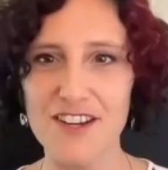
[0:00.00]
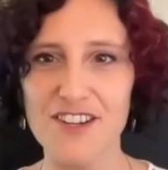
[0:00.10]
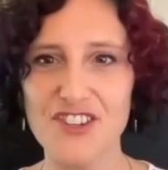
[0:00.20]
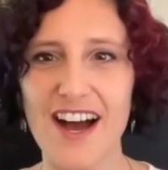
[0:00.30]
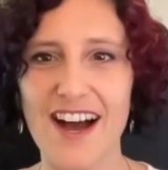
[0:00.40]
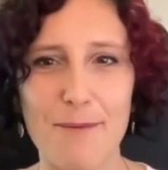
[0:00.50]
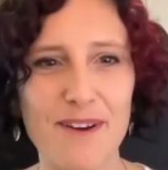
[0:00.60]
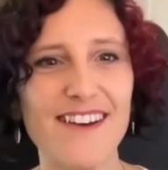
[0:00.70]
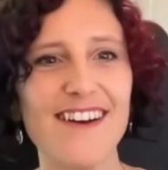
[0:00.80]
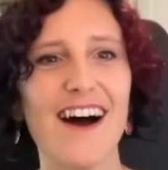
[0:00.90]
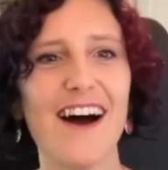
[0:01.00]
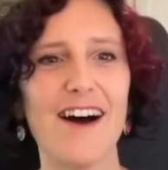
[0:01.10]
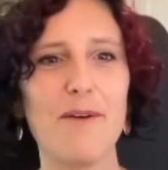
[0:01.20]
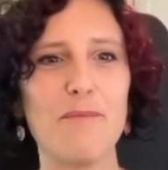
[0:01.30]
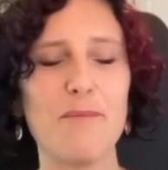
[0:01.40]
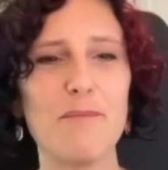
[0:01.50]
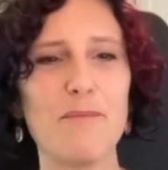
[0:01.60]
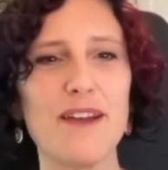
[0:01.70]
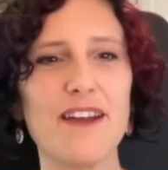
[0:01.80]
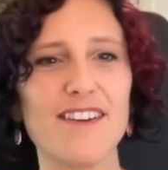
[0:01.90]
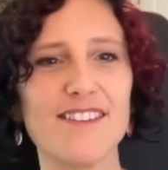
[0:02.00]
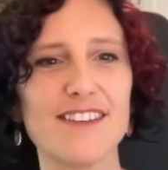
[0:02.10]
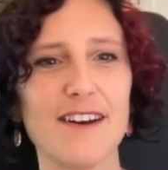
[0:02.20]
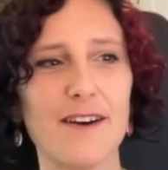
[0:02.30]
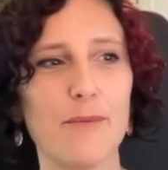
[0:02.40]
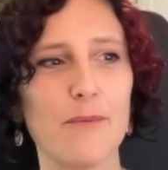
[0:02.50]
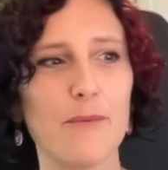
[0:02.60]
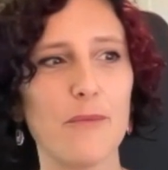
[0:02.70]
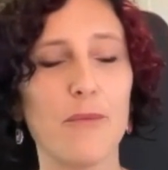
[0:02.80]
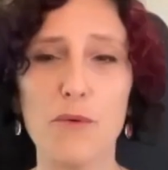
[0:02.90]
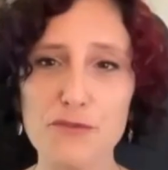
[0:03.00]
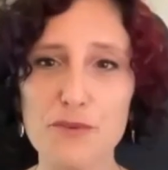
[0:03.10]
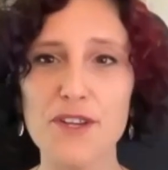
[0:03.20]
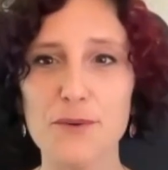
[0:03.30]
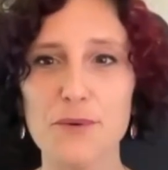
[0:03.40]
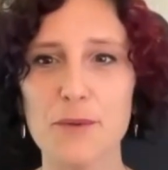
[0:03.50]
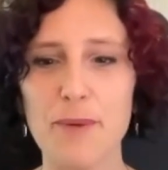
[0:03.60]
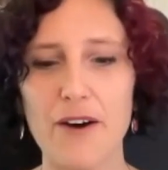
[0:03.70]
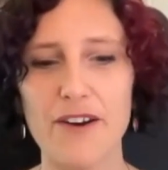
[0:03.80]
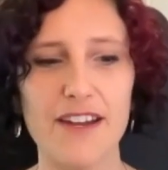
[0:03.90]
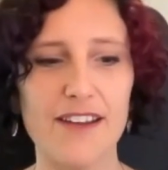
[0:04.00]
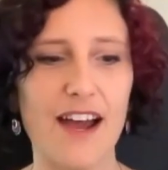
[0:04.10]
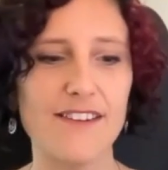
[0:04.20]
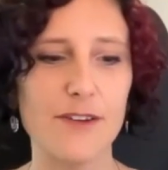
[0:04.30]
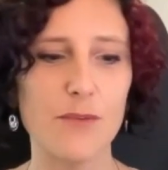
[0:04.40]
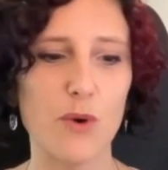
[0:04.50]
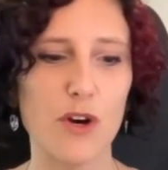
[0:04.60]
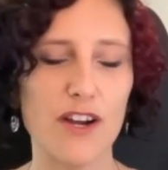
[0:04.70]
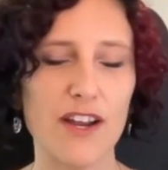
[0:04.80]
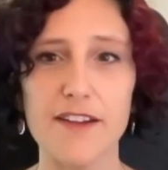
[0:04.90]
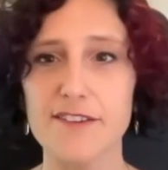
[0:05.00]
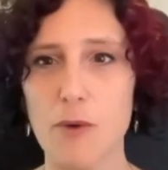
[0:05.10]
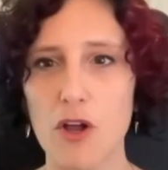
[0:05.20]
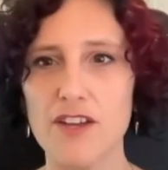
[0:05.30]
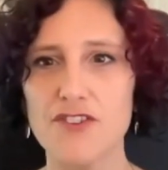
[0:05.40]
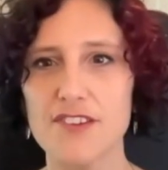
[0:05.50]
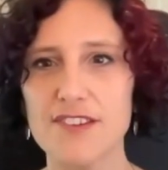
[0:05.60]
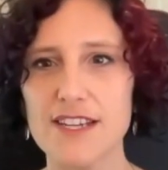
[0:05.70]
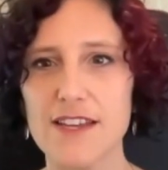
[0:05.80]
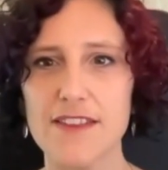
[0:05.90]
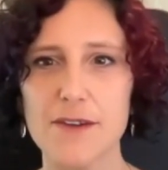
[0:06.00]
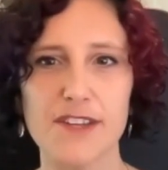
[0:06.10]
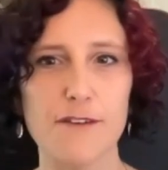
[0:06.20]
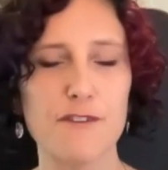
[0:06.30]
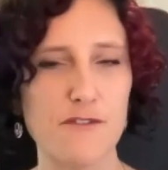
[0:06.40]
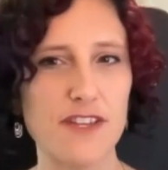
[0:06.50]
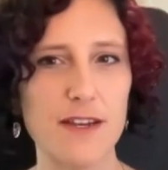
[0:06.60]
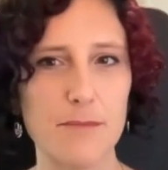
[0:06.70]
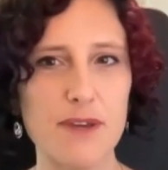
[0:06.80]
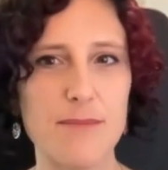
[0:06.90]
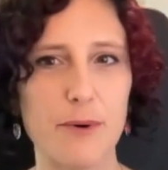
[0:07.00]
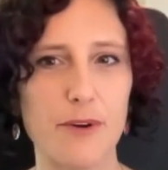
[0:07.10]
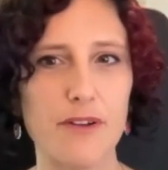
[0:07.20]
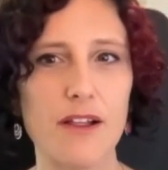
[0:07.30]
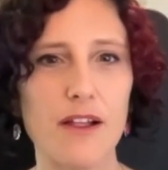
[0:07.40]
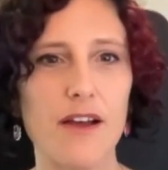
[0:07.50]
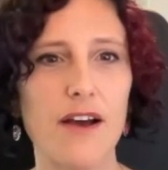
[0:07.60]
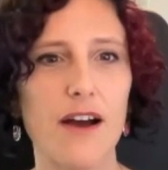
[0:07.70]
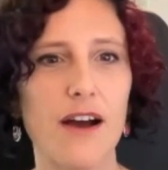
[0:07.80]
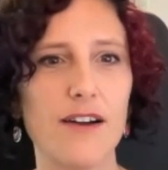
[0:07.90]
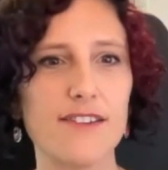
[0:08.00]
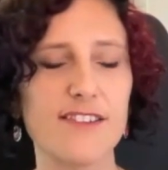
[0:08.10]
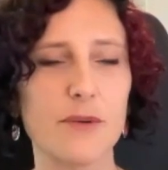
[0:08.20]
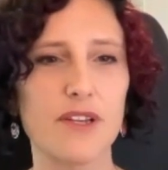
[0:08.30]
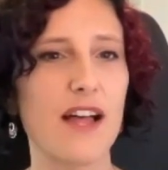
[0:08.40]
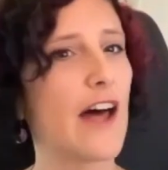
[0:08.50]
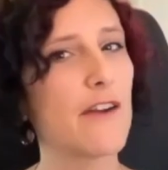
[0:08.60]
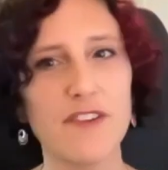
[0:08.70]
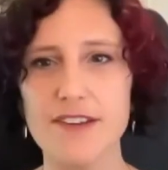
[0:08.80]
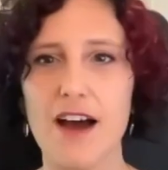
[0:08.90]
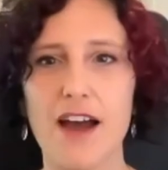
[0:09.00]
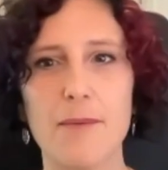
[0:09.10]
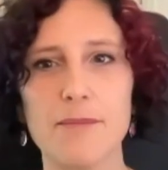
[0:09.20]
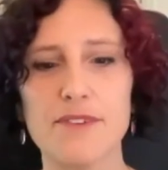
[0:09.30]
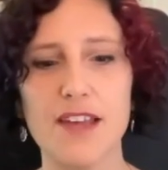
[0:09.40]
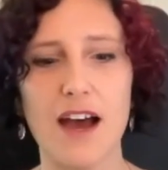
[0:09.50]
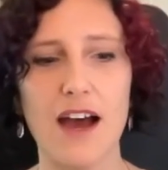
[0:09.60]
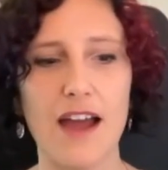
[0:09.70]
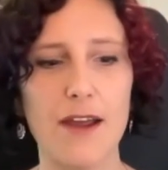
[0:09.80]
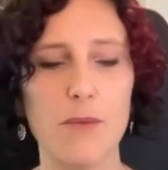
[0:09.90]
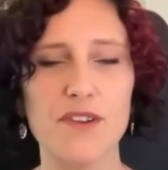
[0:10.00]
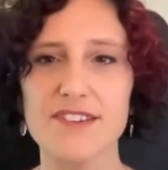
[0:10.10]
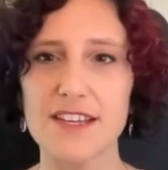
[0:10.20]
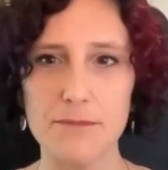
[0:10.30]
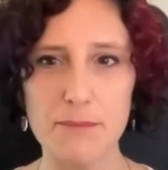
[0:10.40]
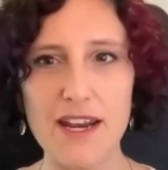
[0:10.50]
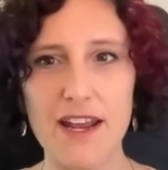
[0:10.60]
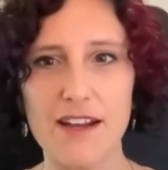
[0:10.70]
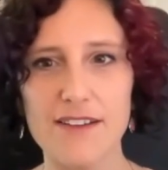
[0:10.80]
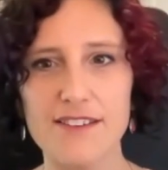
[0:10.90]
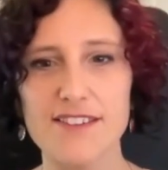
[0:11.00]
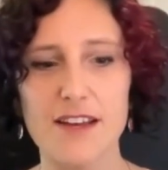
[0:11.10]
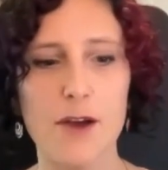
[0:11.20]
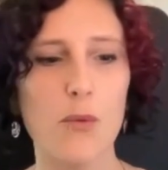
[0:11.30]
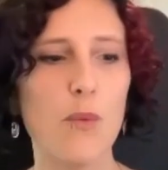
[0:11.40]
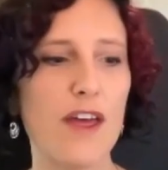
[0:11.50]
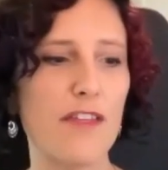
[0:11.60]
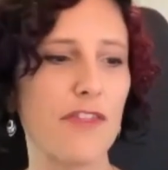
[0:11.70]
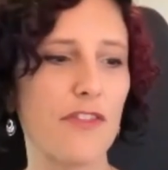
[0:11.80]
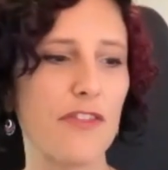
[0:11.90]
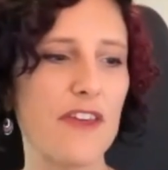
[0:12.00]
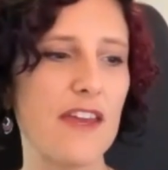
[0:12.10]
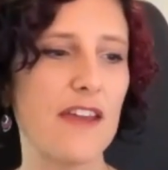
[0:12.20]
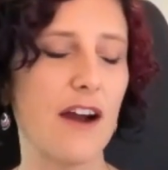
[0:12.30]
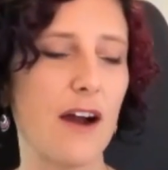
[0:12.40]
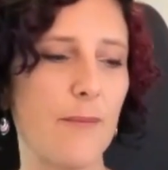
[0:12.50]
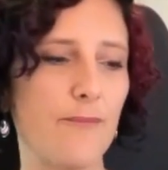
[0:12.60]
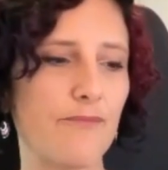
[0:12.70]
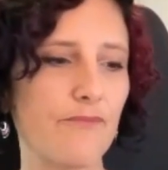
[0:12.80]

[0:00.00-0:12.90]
job um, because uh, what was really cool about it, I did work at a small agency. I think there was like 15 people. Uh, so a lot of the times I was in meetings with the um,